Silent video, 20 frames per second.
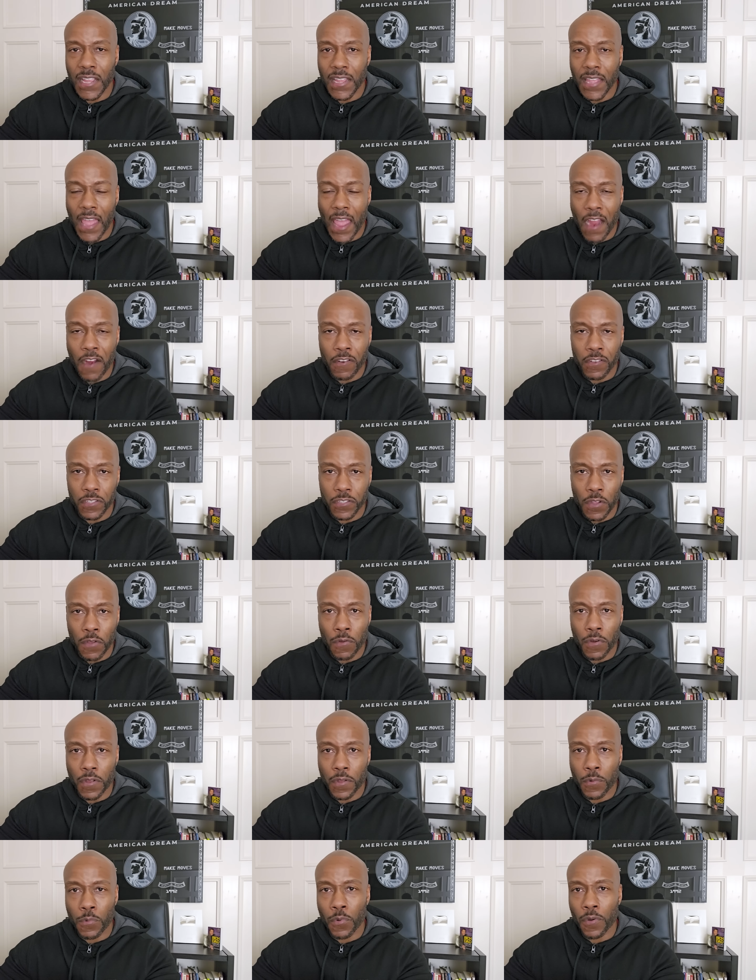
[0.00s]
like
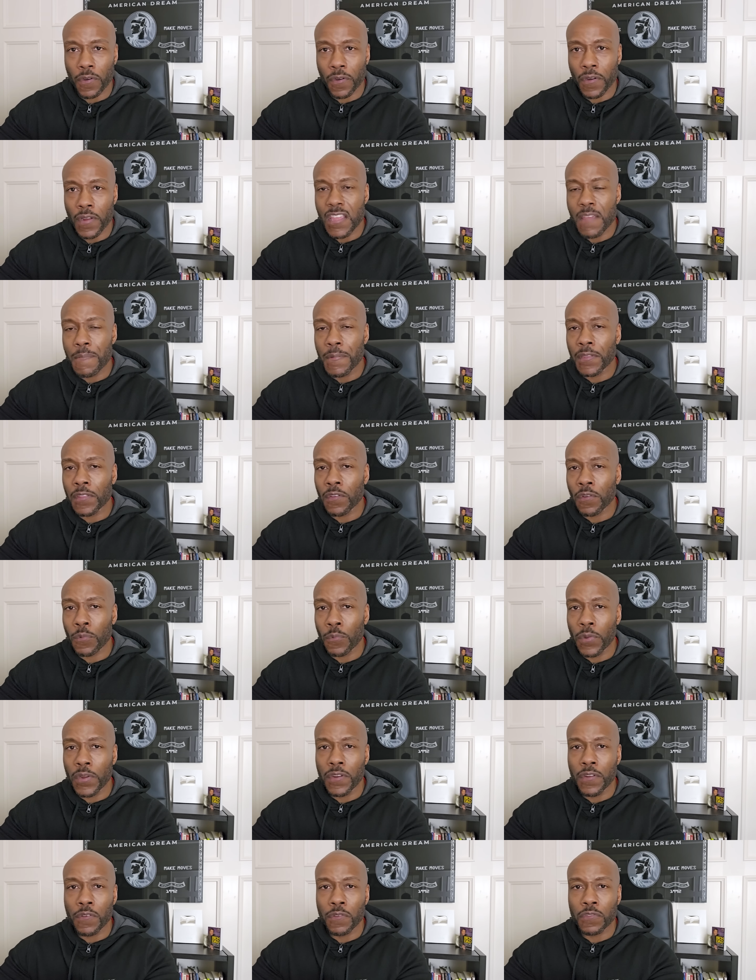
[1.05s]
Arizona who are keeping their
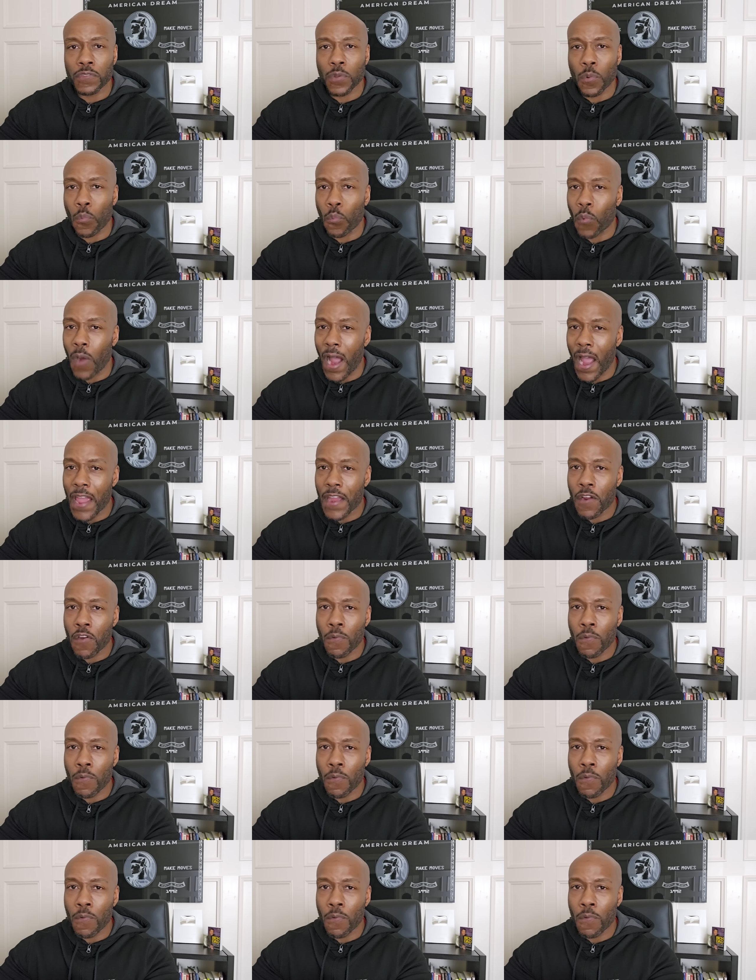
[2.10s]
windows wide